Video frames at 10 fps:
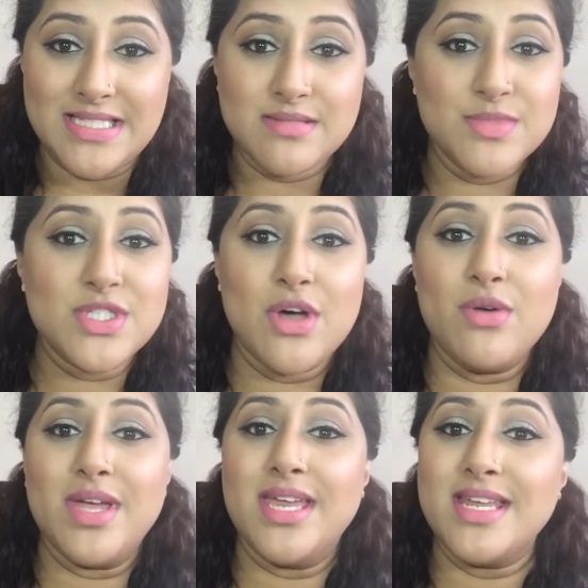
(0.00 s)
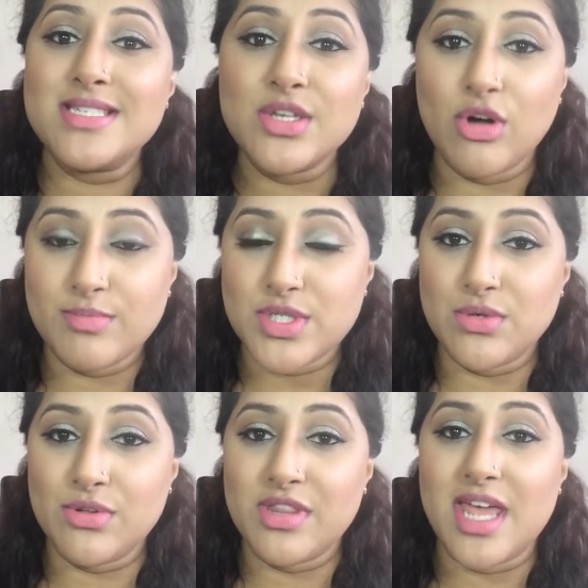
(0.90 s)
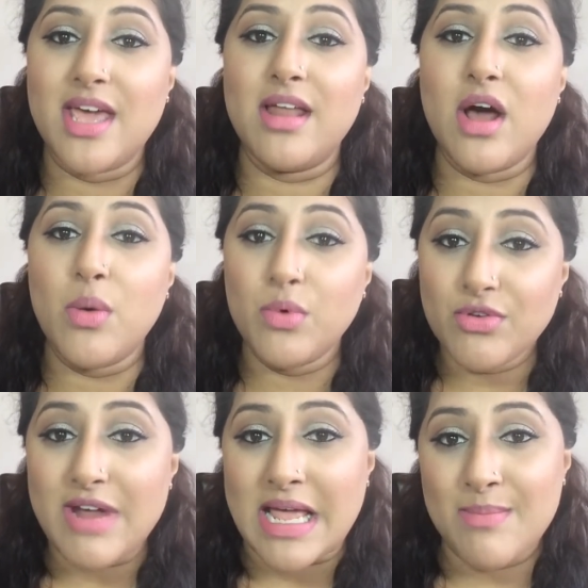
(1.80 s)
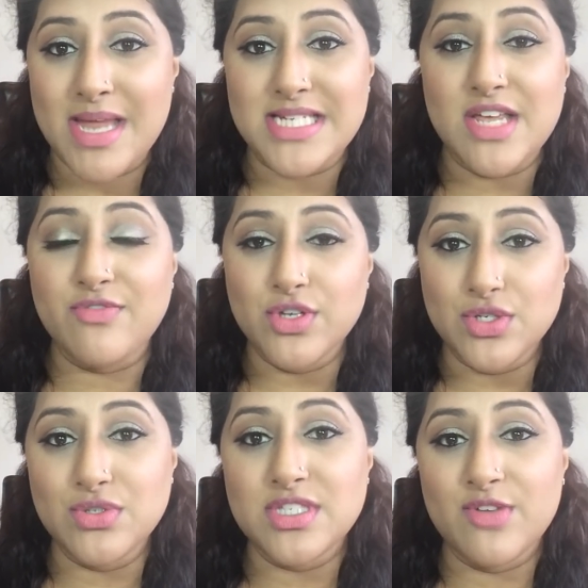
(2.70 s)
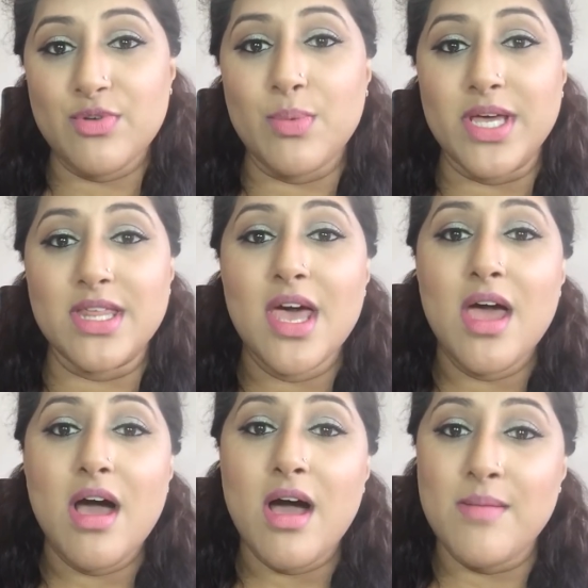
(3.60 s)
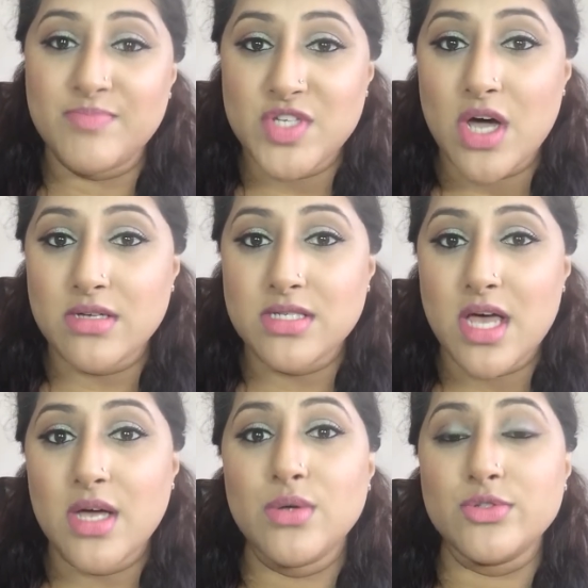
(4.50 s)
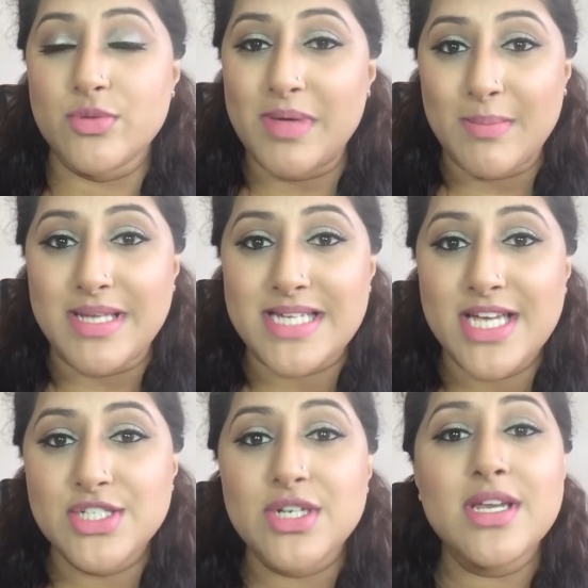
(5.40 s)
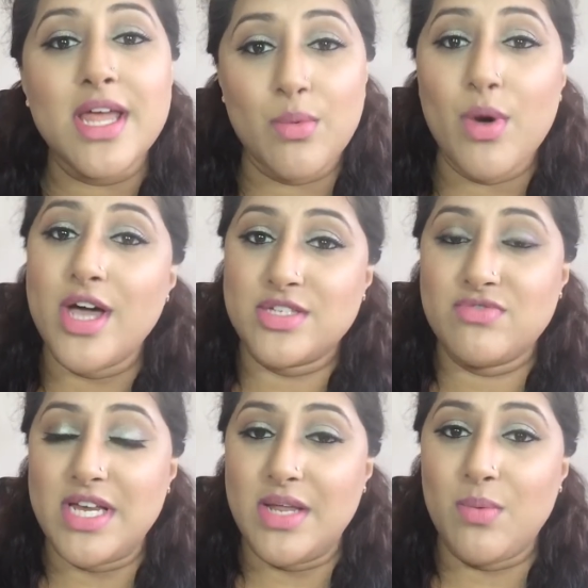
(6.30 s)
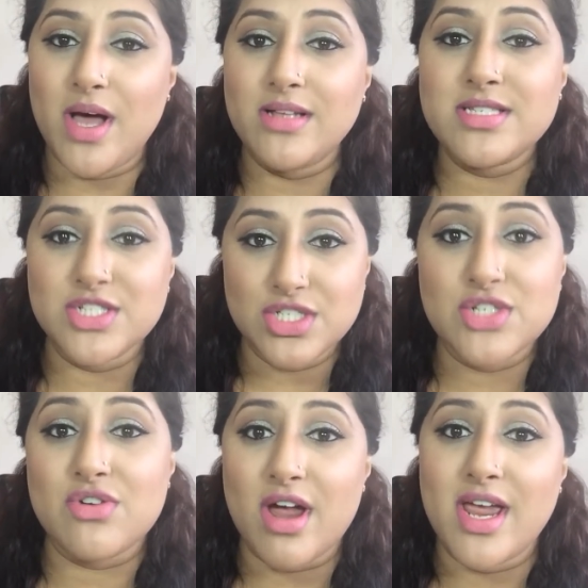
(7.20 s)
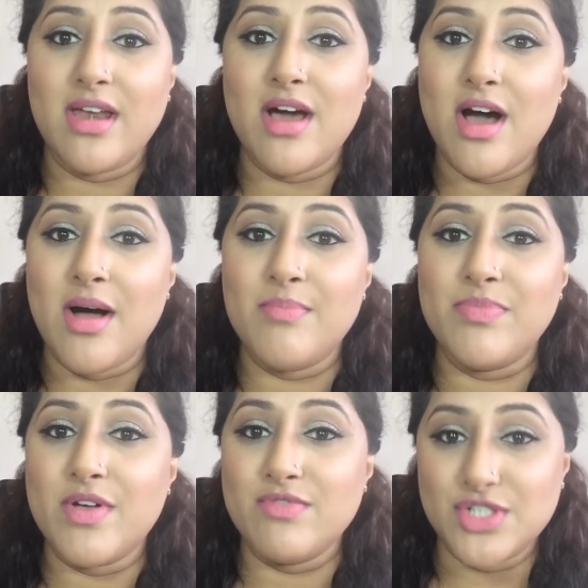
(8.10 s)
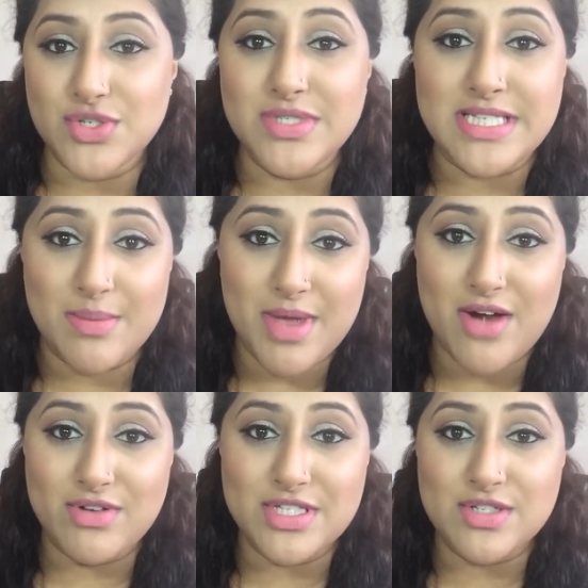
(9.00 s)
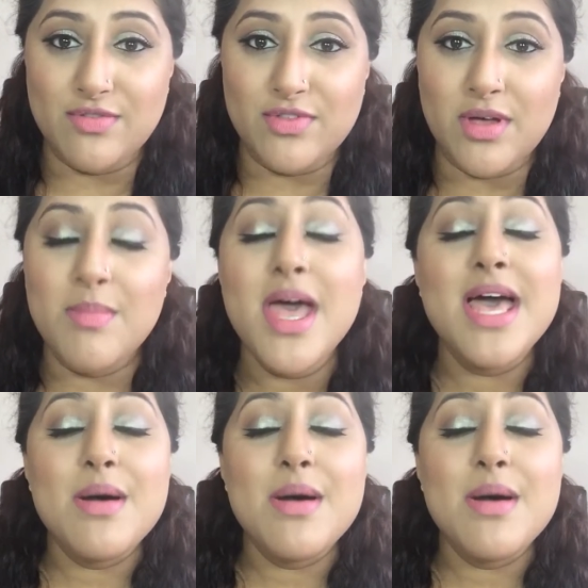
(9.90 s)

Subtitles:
needs them. So it is an optional thing, and I would recommend it if you do suffer with dark circles or pigmentation. It works really well to just try and reduce the appearance of them.